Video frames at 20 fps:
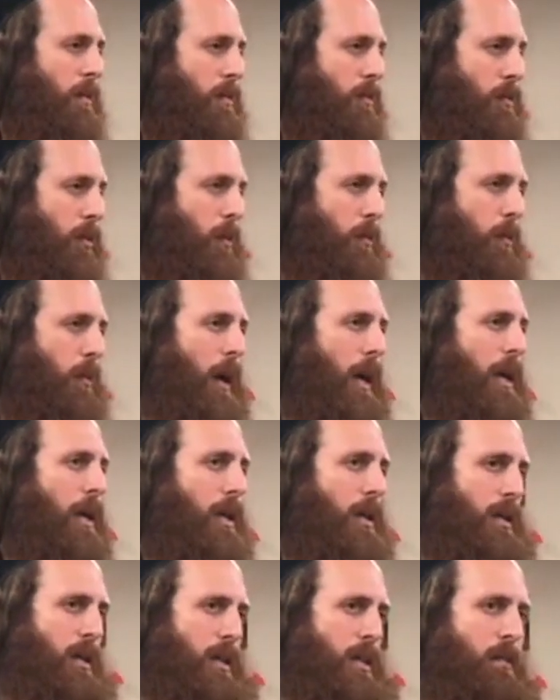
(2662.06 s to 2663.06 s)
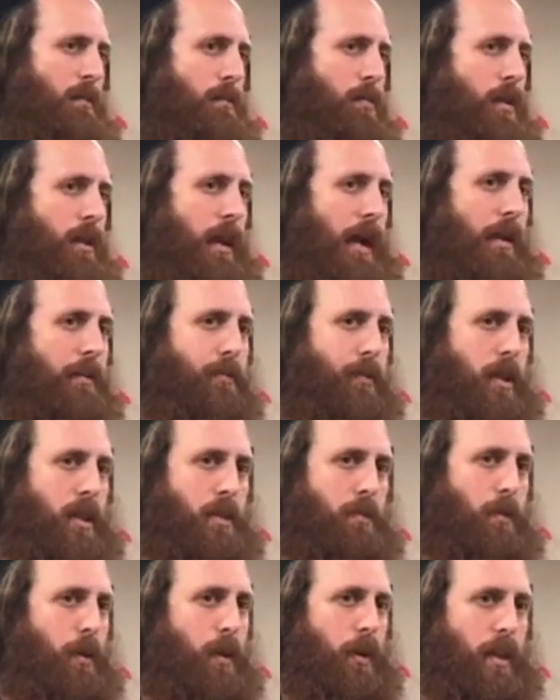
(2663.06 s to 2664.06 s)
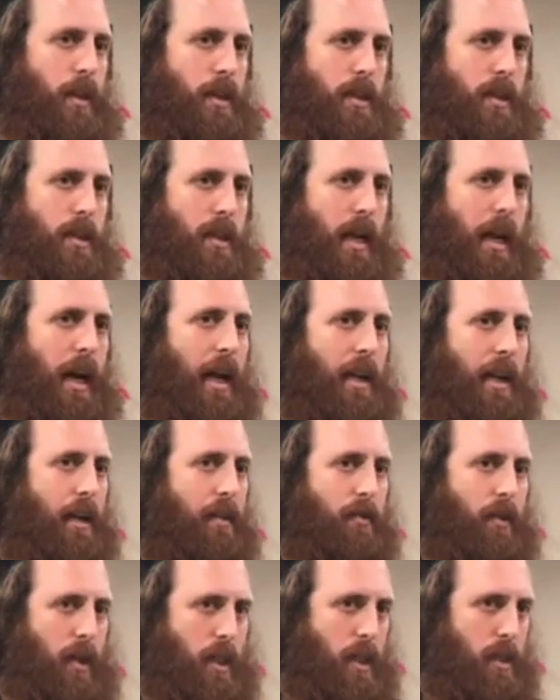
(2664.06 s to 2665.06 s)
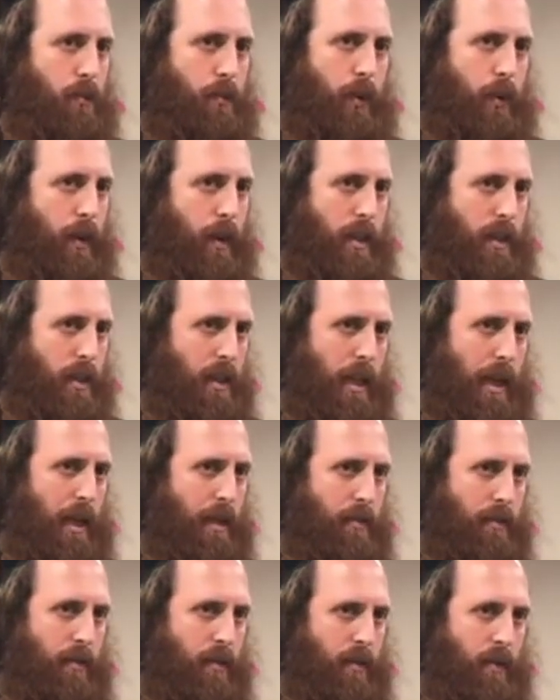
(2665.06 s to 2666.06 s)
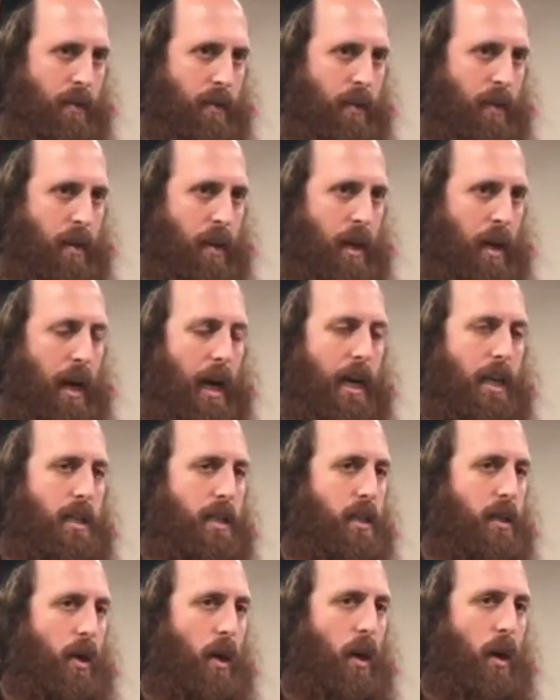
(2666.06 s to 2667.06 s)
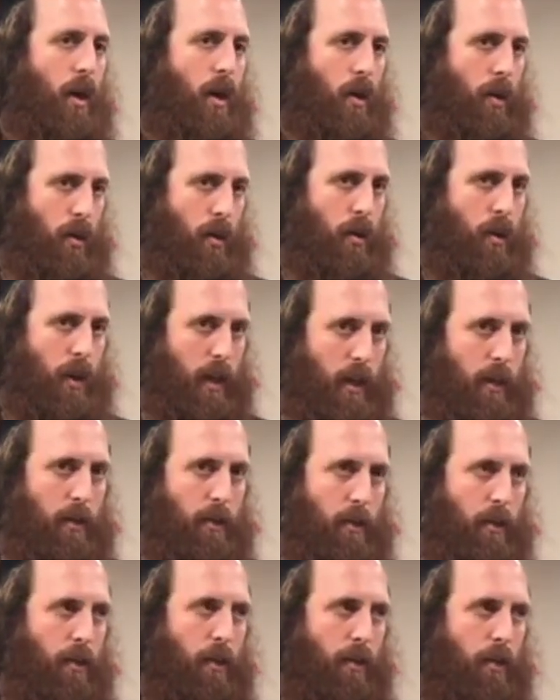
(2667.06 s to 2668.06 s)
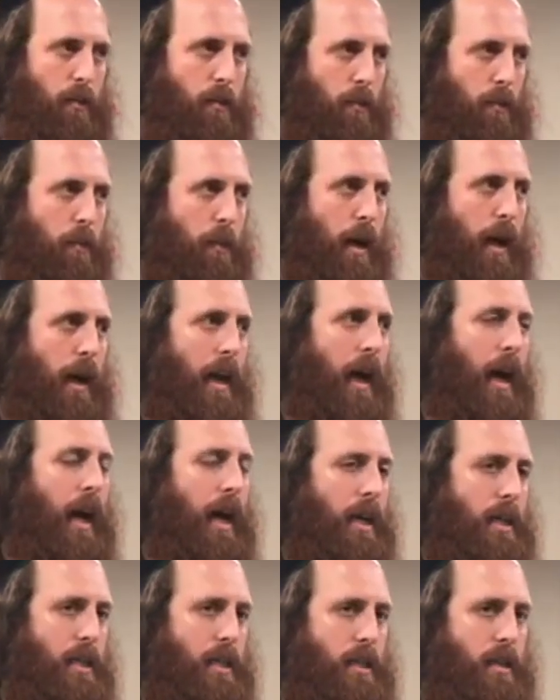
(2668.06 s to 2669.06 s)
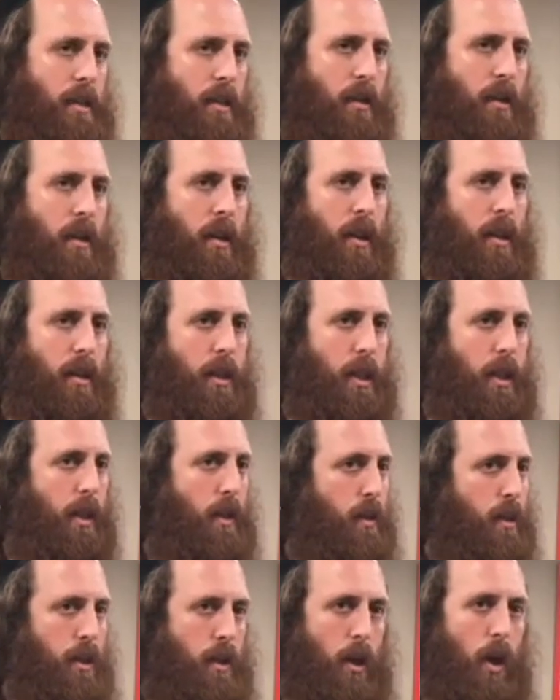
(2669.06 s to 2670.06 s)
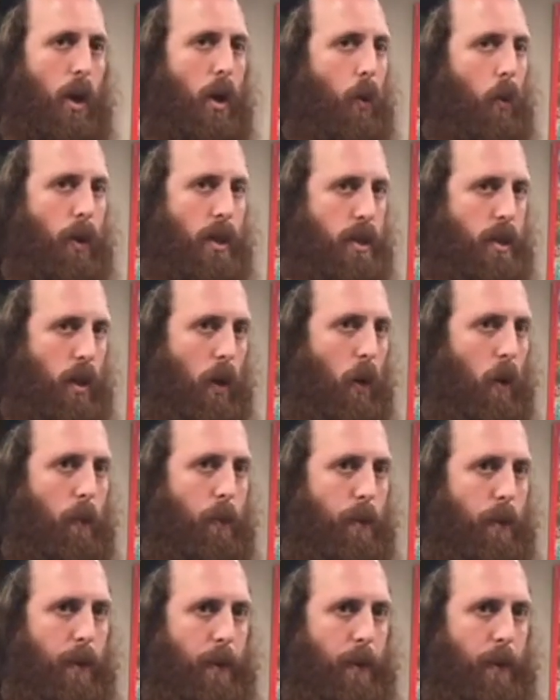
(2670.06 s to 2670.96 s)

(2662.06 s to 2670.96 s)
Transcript: From my simple life experience, I never experienced that. I saw in my eyes that there is always hope